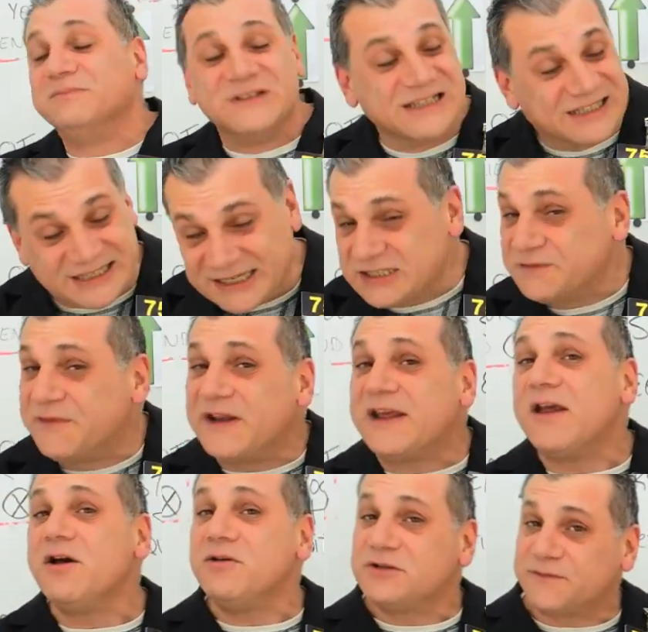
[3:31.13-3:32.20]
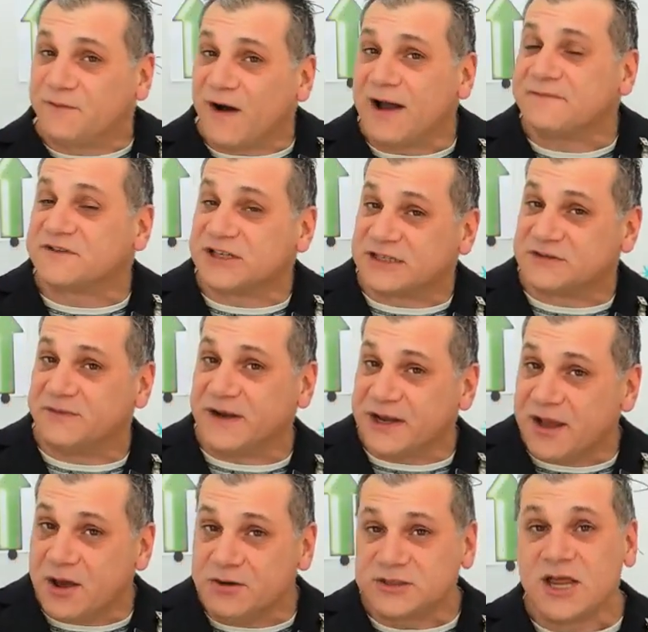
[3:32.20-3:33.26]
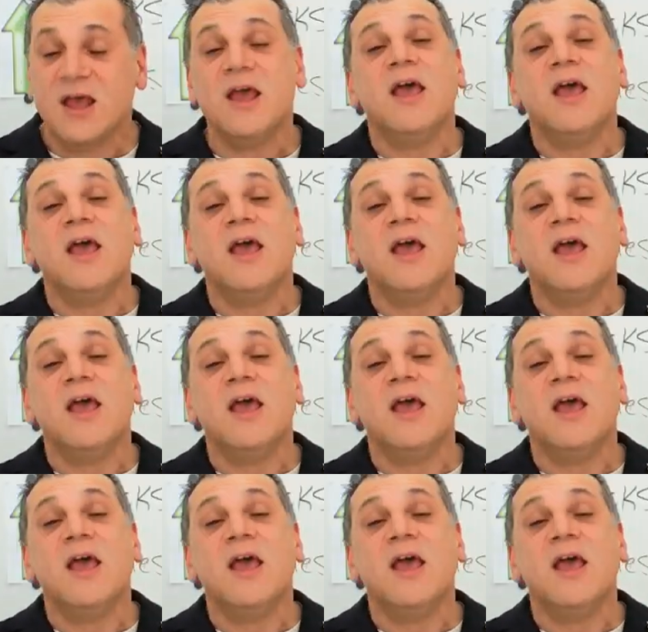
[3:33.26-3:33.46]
six videos, five, six videos.